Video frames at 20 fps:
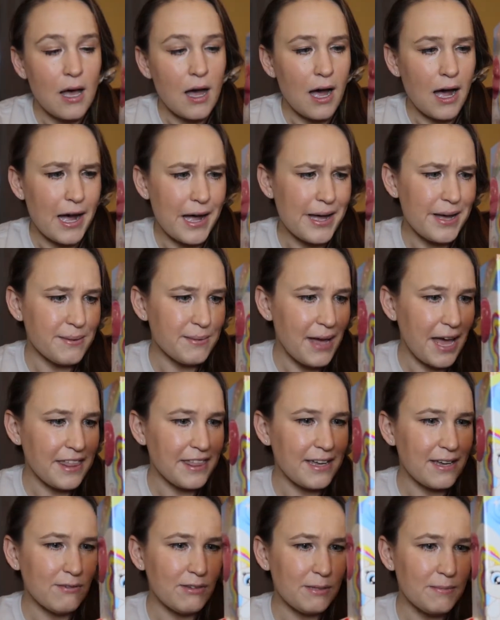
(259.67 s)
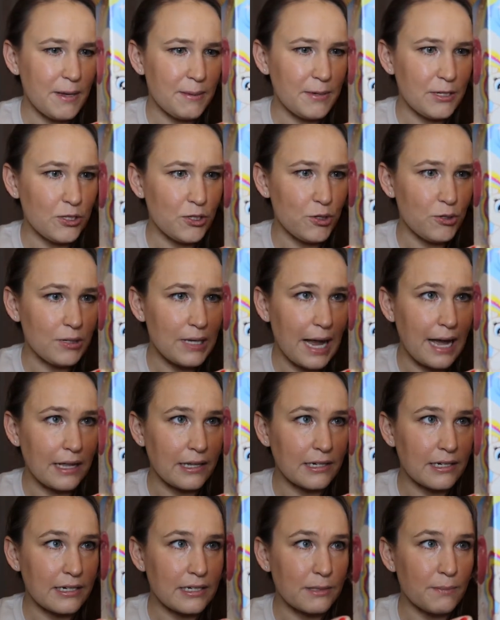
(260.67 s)
I think it was maybe
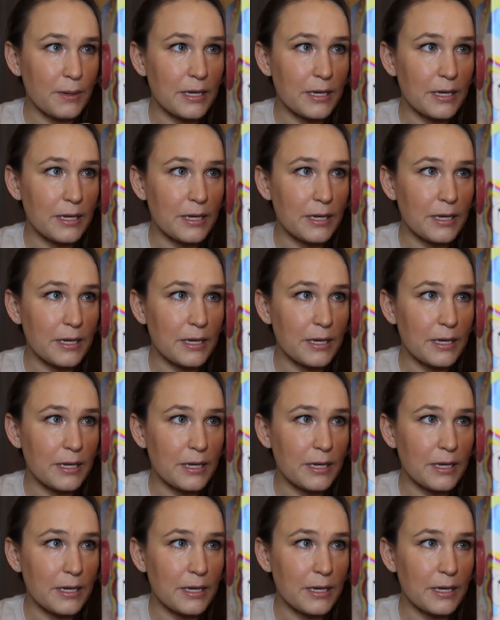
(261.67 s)
$2.